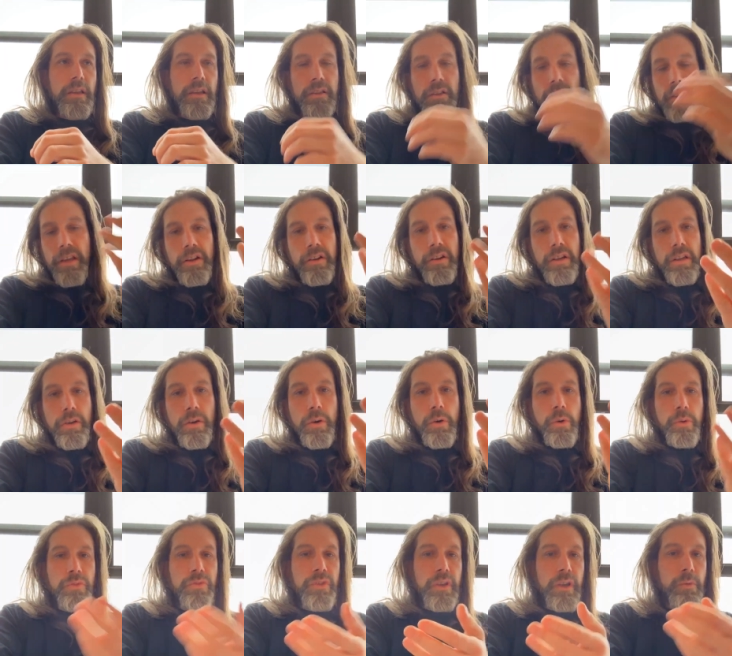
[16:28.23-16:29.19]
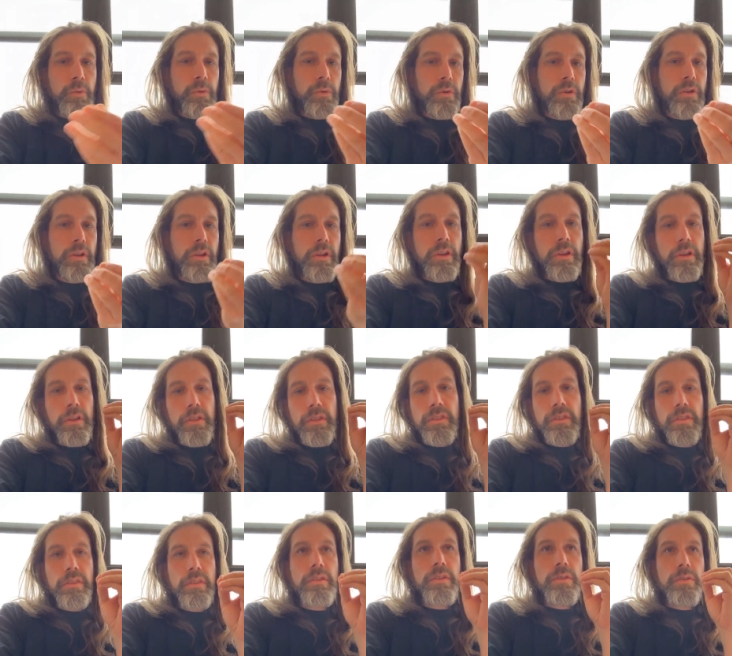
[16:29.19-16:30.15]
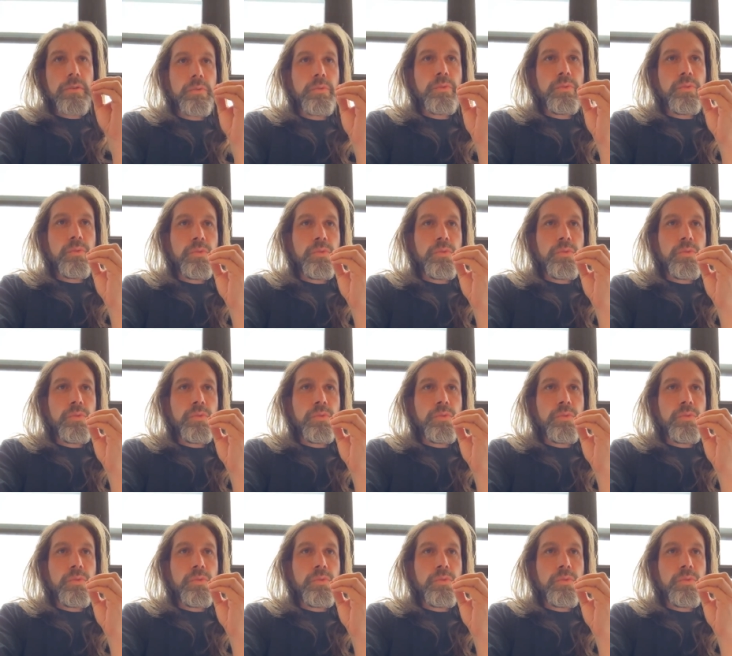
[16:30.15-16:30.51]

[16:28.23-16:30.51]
Like the lighter it goes, like, you know, the, the